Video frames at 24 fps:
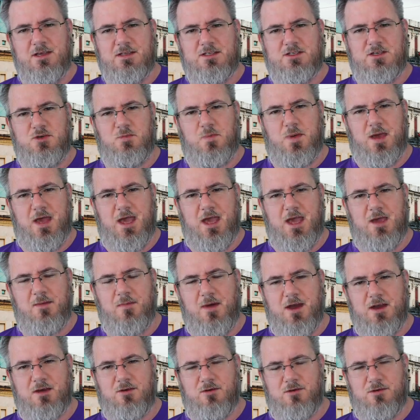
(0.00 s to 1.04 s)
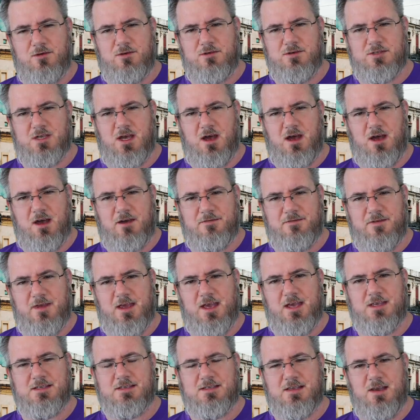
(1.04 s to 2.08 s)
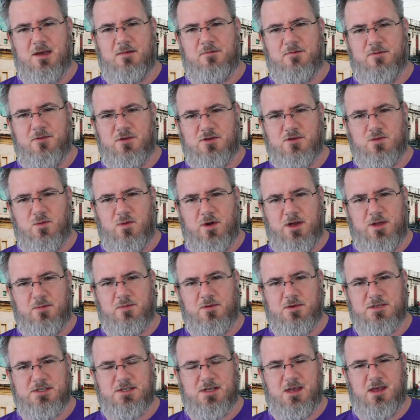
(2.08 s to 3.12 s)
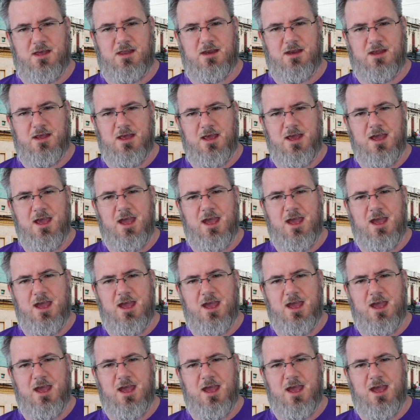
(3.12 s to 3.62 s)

to pay my cruise off except for 20%.